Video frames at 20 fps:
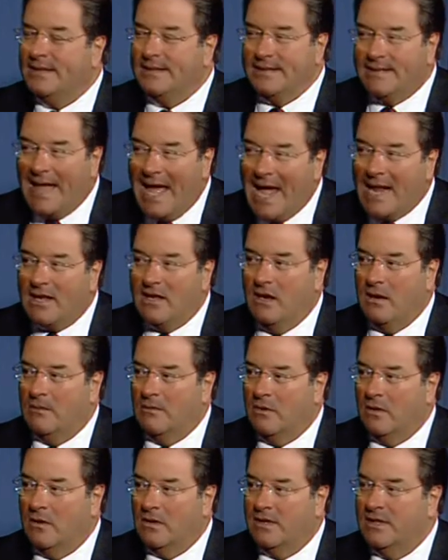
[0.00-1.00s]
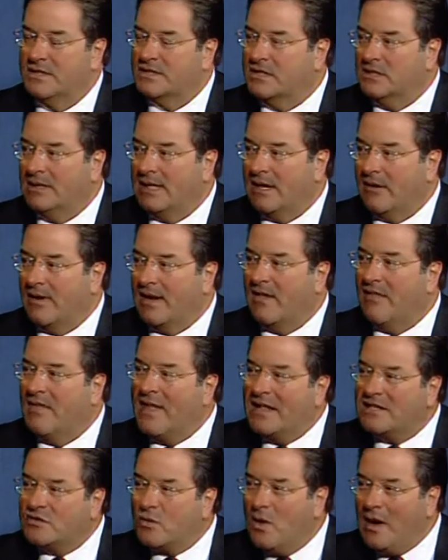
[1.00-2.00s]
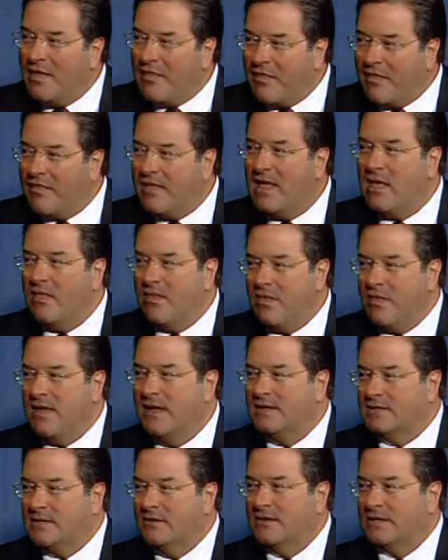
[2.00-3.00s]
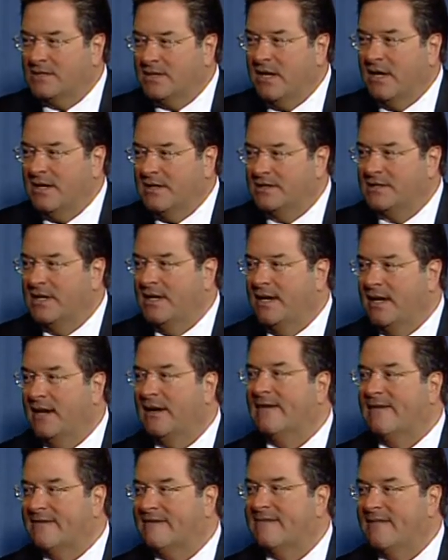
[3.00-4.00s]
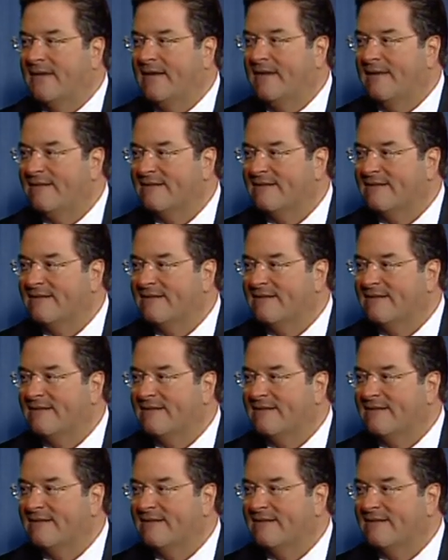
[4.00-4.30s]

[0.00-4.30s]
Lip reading: That number is glaring. That's why I think things are as tight as they are. Yeah.